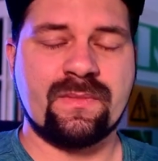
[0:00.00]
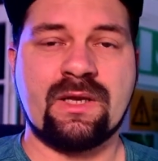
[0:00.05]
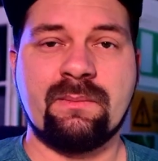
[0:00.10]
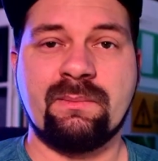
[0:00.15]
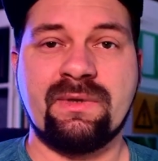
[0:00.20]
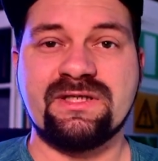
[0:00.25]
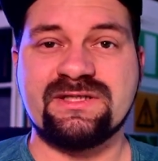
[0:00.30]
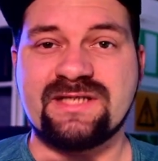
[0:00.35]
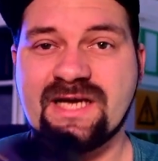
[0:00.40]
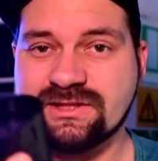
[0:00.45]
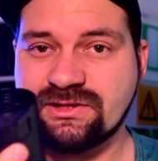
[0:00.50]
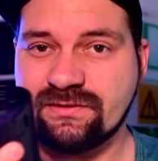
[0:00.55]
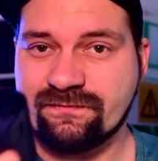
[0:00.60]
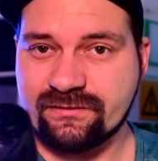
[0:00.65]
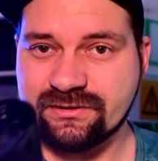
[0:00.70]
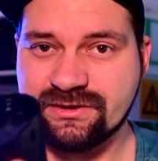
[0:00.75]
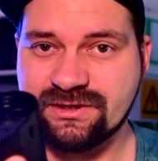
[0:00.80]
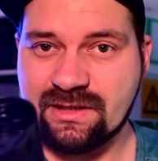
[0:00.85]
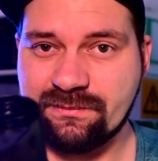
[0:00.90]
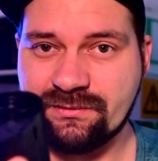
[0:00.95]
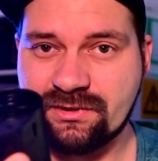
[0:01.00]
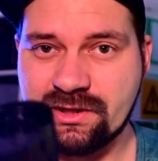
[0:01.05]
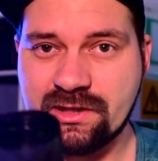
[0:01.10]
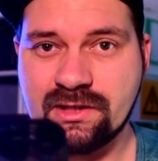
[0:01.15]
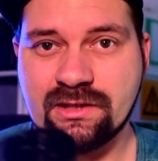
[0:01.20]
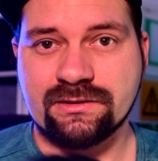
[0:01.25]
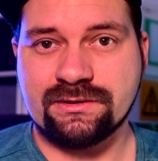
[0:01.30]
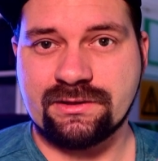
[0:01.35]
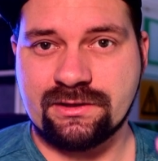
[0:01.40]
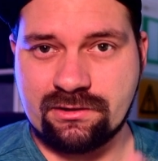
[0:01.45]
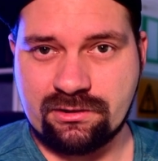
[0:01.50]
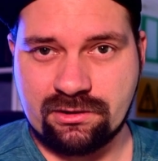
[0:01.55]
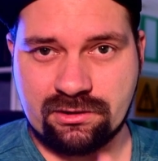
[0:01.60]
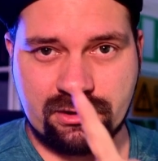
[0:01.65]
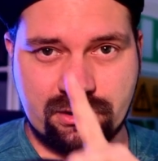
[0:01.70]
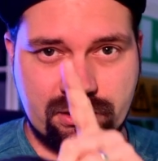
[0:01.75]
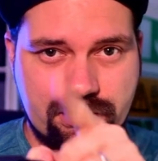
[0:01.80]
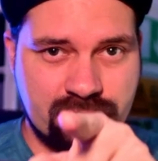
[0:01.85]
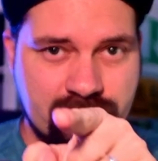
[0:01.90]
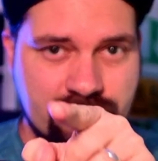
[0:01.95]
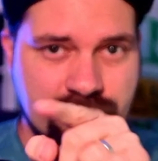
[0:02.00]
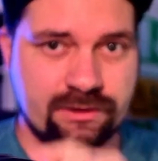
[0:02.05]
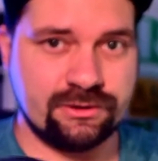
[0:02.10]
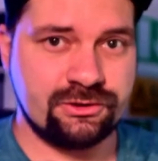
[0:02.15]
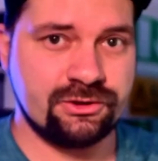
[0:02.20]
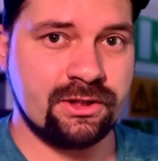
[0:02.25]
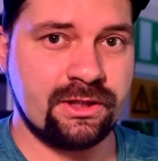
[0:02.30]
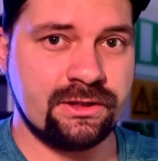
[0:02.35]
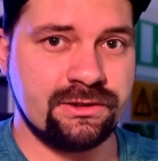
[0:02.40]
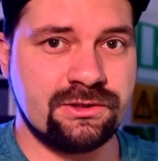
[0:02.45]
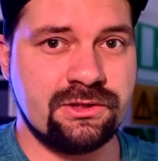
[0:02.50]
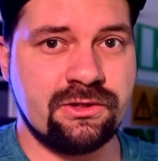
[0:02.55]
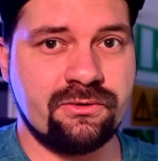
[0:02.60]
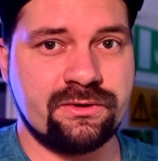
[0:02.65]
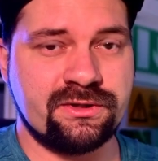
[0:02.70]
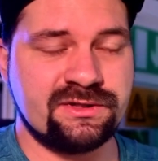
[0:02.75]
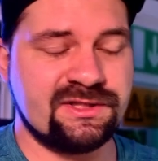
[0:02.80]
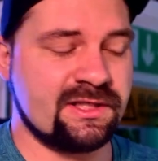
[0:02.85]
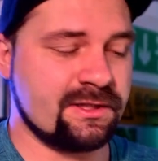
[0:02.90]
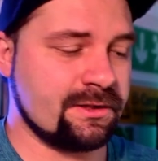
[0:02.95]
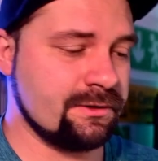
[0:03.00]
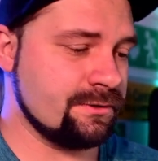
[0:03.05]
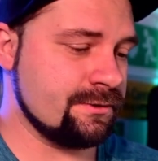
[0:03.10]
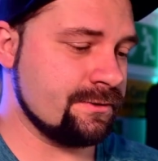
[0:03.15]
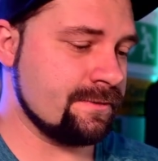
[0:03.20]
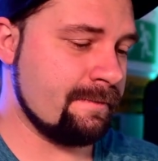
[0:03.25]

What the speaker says: But it's actually for something else, and I'll let you guys know in a second.